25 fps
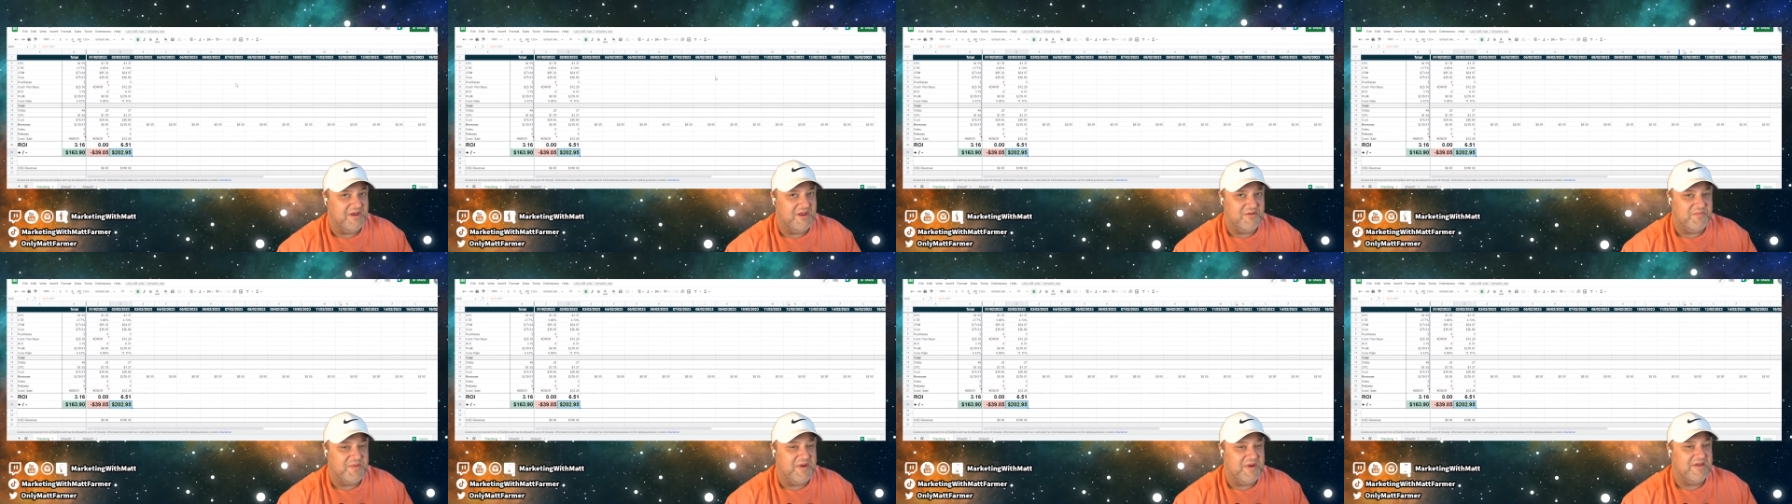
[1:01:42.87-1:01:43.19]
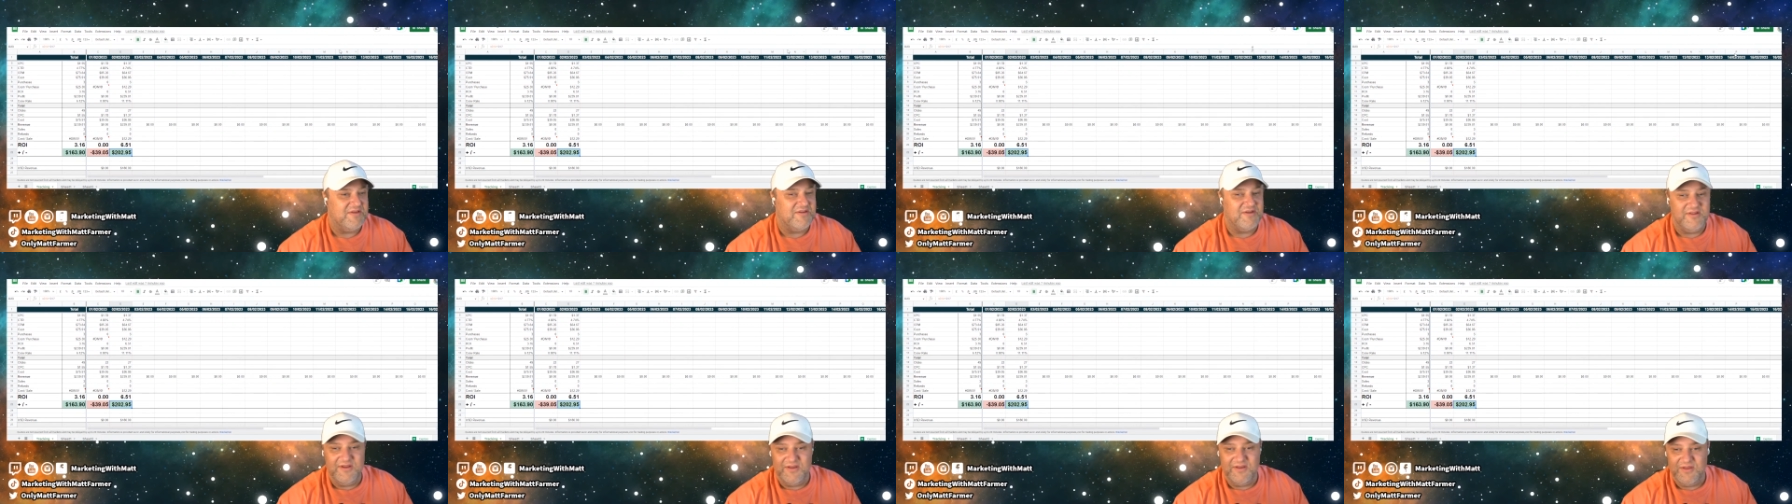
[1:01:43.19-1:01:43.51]

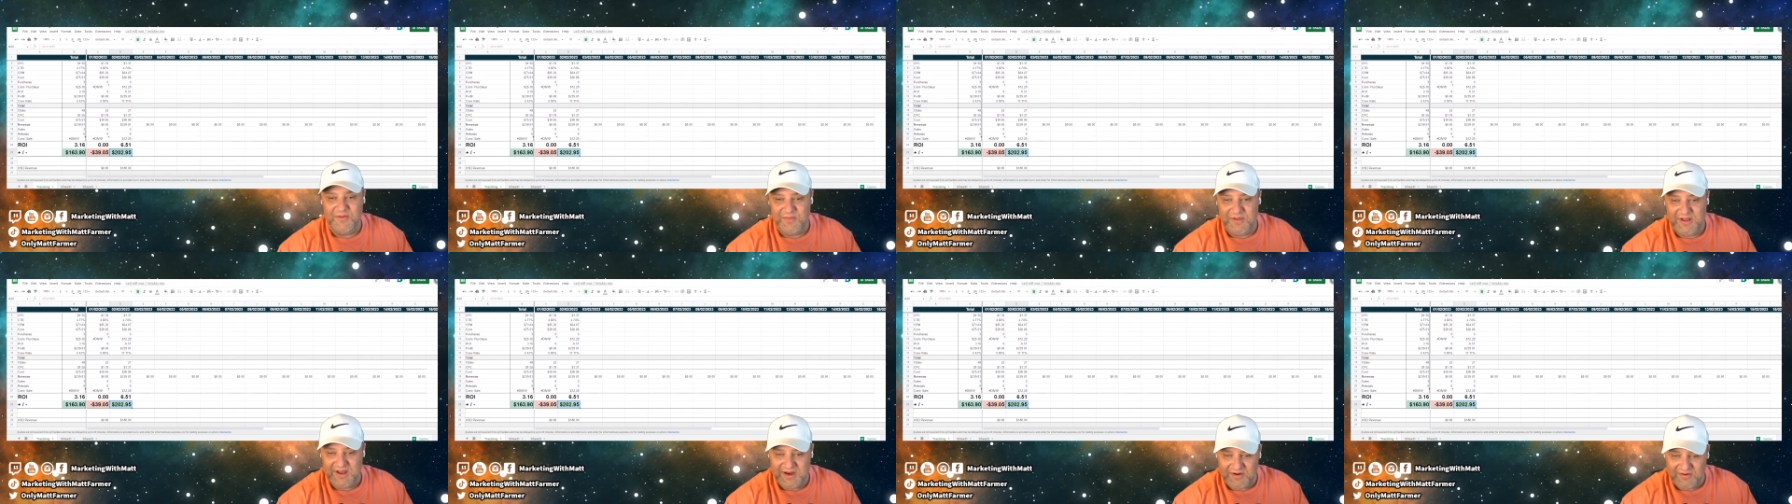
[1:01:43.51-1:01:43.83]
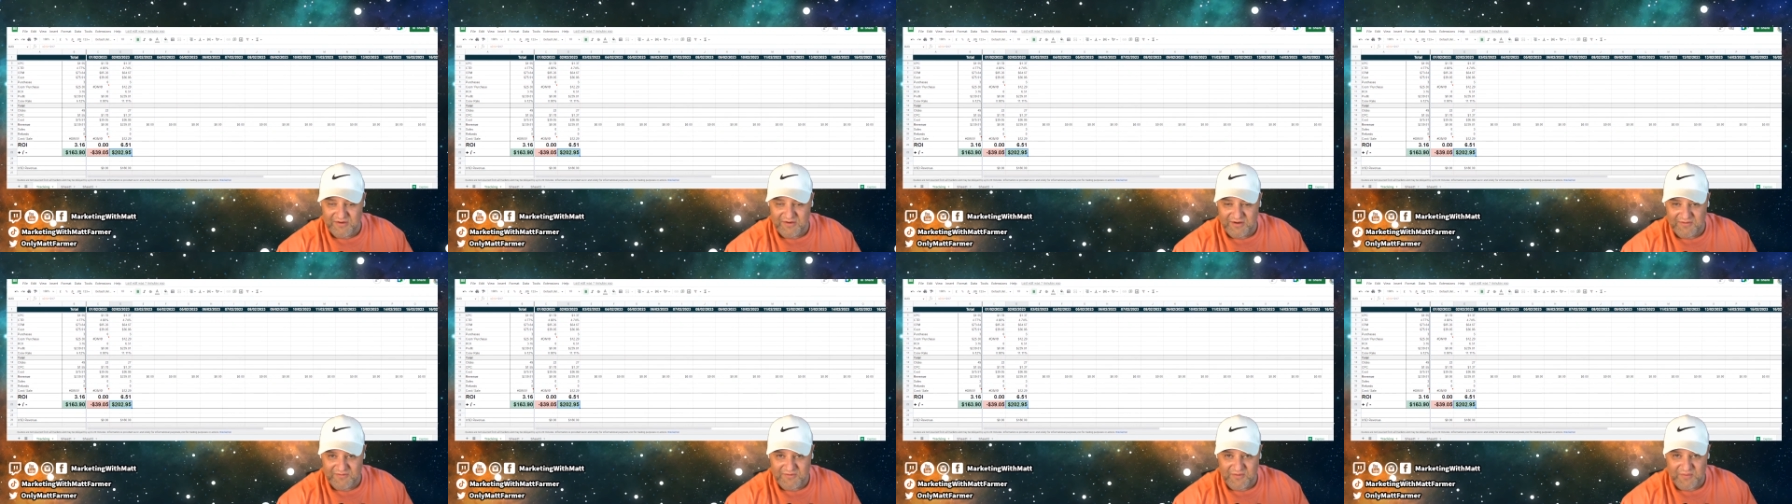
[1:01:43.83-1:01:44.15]
basically the plan
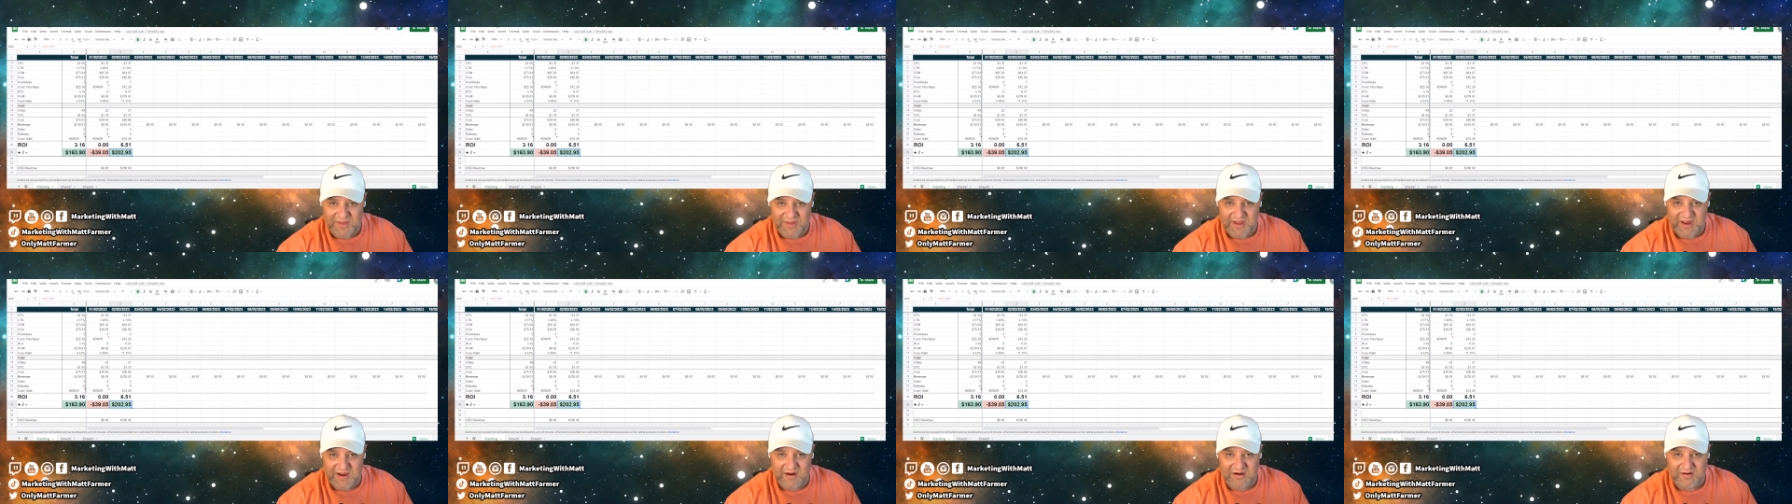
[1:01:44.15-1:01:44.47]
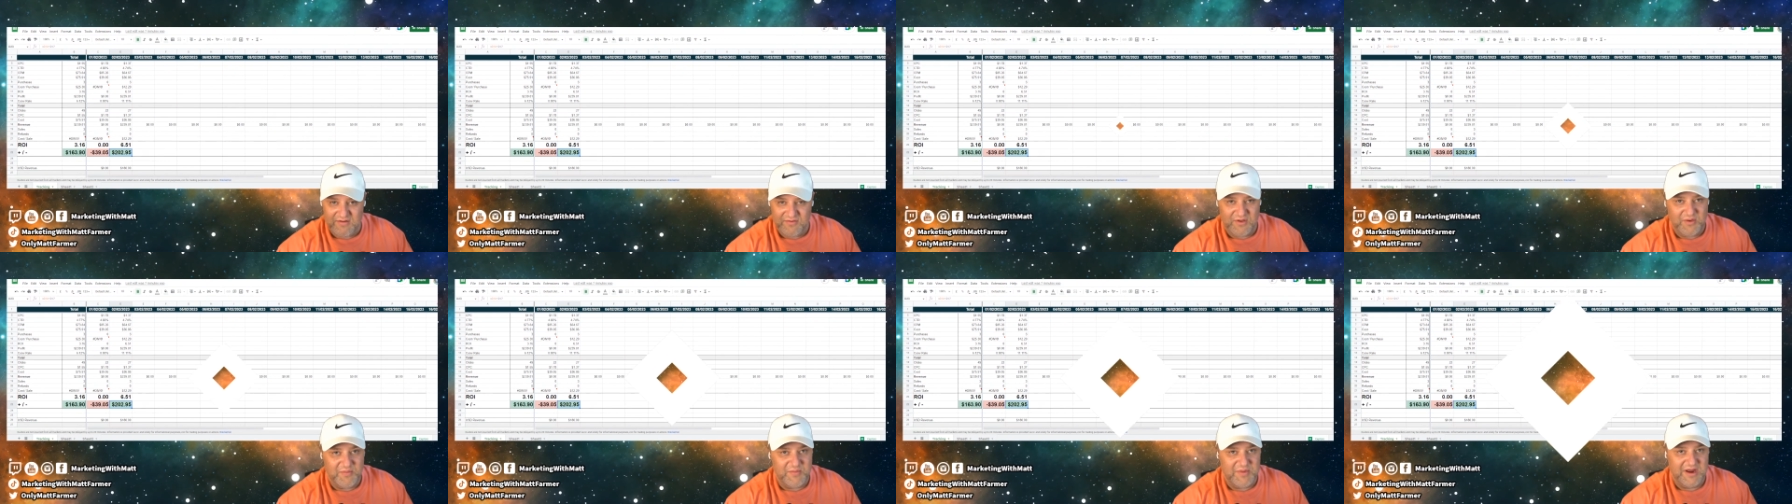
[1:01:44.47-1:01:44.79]
going from there,
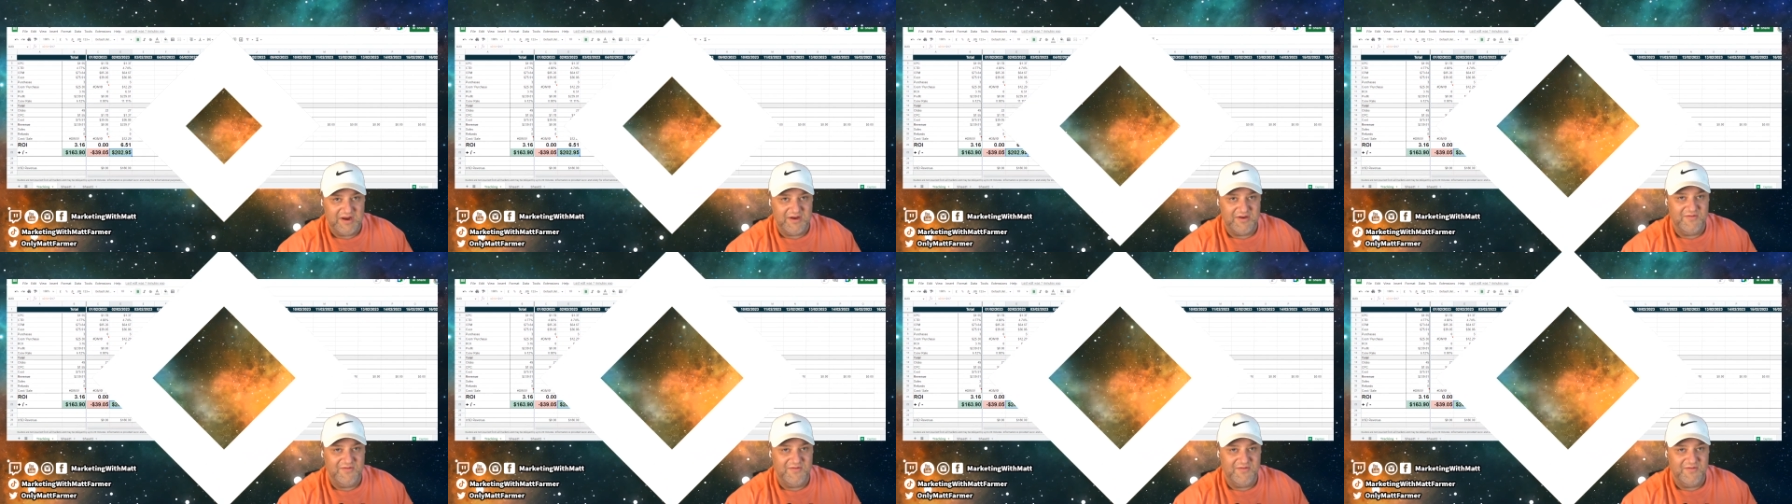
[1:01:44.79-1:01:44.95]
then back to